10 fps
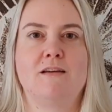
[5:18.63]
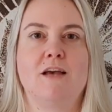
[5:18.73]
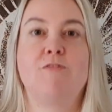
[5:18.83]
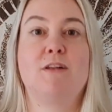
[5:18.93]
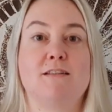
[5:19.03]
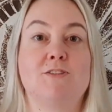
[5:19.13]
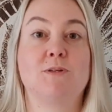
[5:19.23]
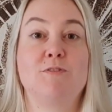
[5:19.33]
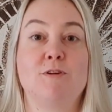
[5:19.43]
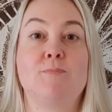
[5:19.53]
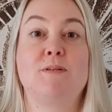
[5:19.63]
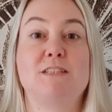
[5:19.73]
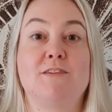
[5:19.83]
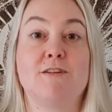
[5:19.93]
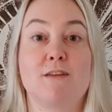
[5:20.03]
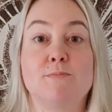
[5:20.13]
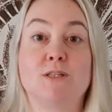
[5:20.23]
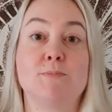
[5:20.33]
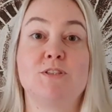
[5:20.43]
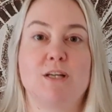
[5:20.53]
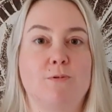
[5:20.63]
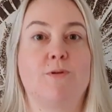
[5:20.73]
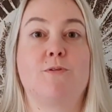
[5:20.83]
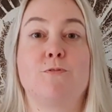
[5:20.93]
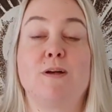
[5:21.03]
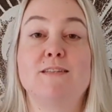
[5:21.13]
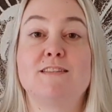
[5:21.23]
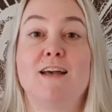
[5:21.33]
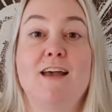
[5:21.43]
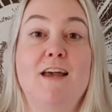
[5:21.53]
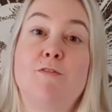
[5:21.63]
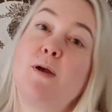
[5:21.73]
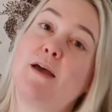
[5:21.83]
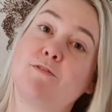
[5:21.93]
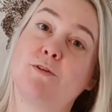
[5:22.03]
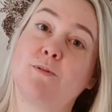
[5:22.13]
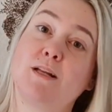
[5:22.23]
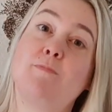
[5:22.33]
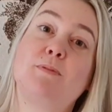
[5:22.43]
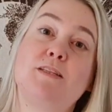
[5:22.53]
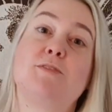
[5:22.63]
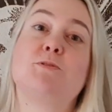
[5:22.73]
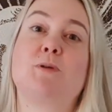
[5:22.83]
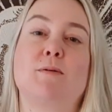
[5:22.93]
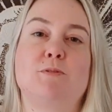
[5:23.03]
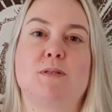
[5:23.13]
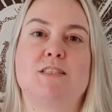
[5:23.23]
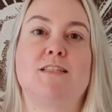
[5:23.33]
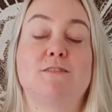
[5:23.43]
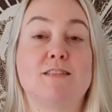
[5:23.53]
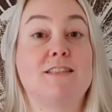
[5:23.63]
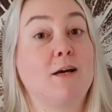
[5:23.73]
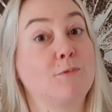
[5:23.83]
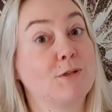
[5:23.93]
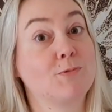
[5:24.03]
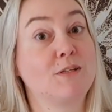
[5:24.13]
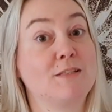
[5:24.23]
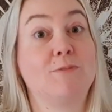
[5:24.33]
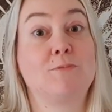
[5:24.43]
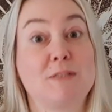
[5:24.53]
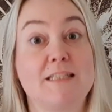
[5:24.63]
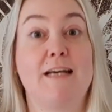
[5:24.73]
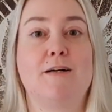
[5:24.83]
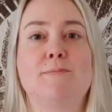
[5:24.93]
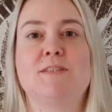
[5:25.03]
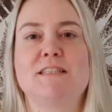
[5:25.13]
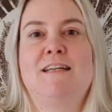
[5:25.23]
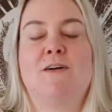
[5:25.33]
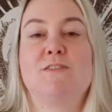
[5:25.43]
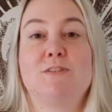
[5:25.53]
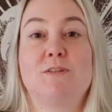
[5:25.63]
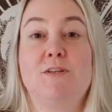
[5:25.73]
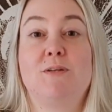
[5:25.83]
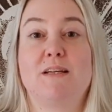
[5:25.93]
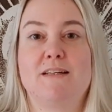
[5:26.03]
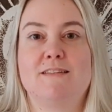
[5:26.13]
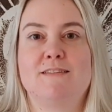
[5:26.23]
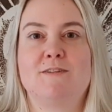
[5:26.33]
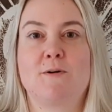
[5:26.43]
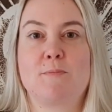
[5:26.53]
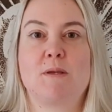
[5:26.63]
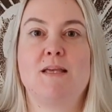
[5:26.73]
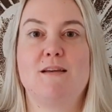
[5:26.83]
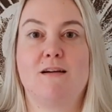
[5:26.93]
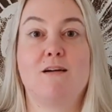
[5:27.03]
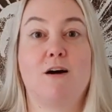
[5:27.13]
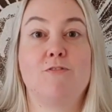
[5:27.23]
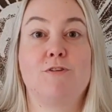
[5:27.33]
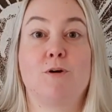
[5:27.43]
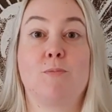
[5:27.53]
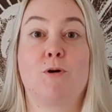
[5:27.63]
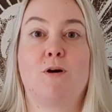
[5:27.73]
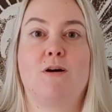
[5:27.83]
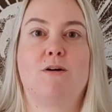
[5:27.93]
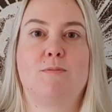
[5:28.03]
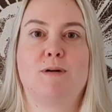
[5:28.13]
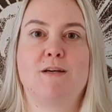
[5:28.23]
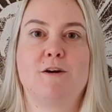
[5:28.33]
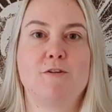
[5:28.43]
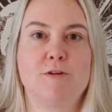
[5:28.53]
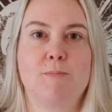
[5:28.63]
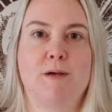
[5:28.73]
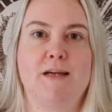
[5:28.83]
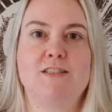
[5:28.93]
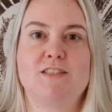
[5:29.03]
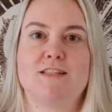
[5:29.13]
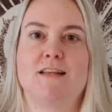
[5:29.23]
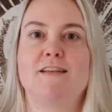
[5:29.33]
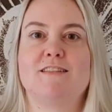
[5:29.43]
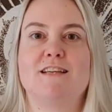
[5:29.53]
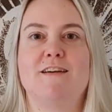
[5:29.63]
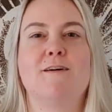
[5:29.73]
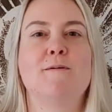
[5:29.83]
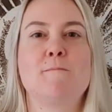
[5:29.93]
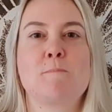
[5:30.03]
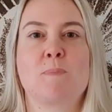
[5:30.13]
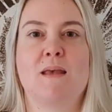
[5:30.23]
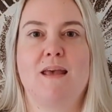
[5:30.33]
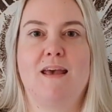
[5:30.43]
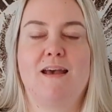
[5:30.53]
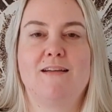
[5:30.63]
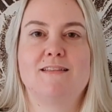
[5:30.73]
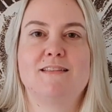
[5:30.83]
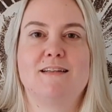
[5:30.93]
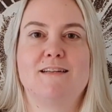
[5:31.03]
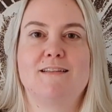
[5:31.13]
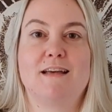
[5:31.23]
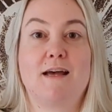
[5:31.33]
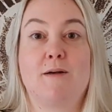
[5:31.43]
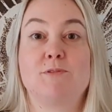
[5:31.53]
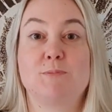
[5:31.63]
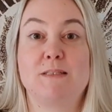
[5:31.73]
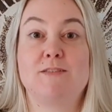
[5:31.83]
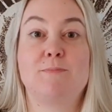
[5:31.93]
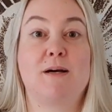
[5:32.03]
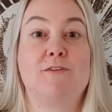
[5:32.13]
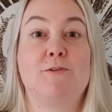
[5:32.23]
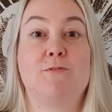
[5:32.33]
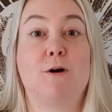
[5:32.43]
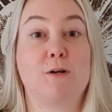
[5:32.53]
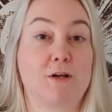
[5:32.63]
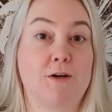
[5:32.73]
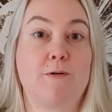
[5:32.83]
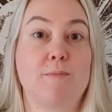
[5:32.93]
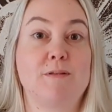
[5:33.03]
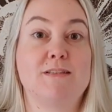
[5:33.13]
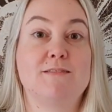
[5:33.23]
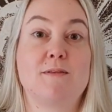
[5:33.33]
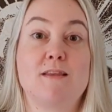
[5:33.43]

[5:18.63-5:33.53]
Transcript: If you like this review, please give it a thumbs up and share it with your friends. If you haven't already, please subscribe to my channel, because that really, really, really helps. Also, you can donate me a coffee or more on my coffee page. The link is here. And that helps me to buy new vlogging equipment.